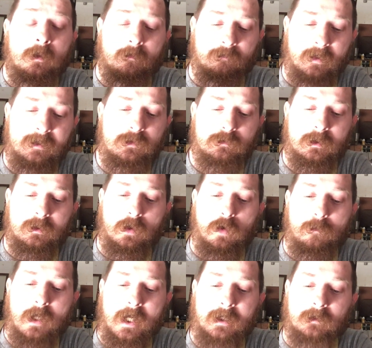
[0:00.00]
then you can go
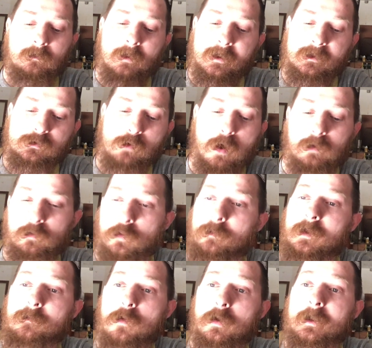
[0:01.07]
back, let it draw a little
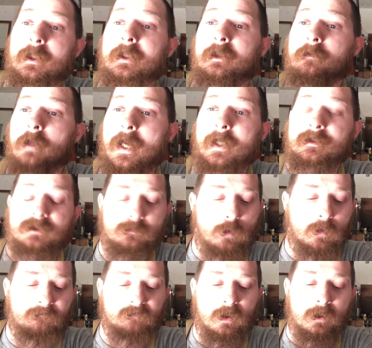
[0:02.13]
bit more heat, add some
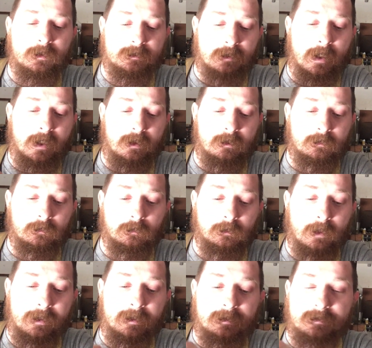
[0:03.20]
more flux, and
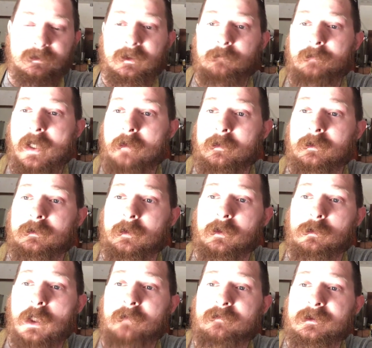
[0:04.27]
let it seep down into the
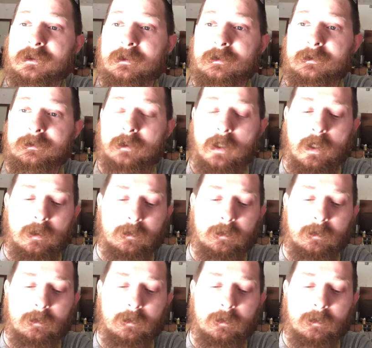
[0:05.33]
crevices